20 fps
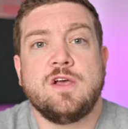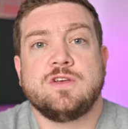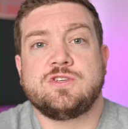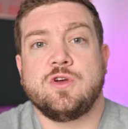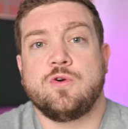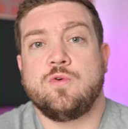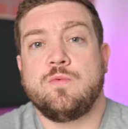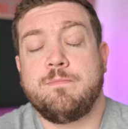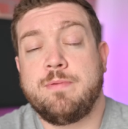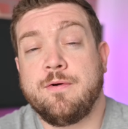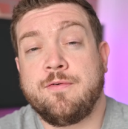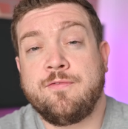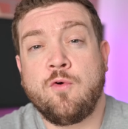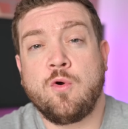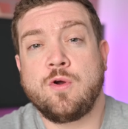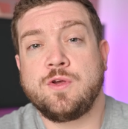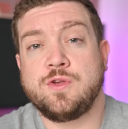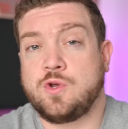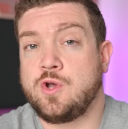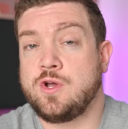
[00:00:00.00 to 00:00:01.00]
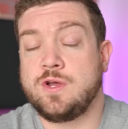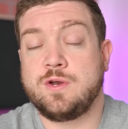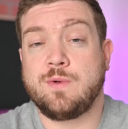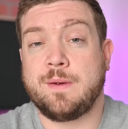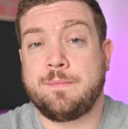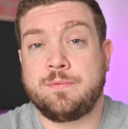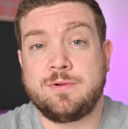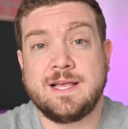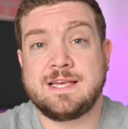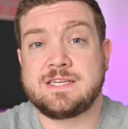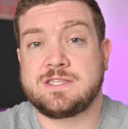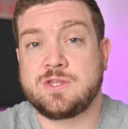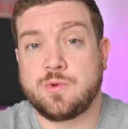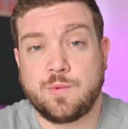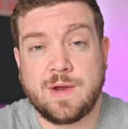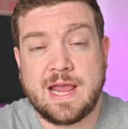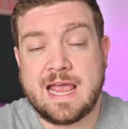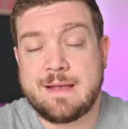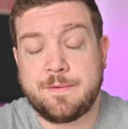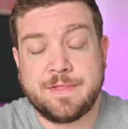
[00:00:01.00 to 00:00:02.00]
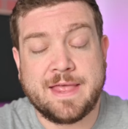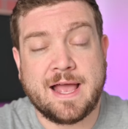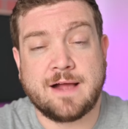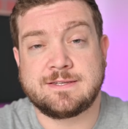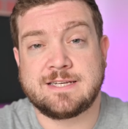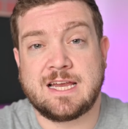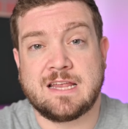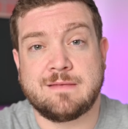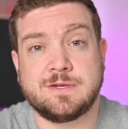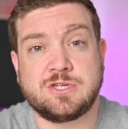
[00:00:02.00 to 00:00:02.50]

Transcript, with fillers: So before you could replace the RAM on the outside of the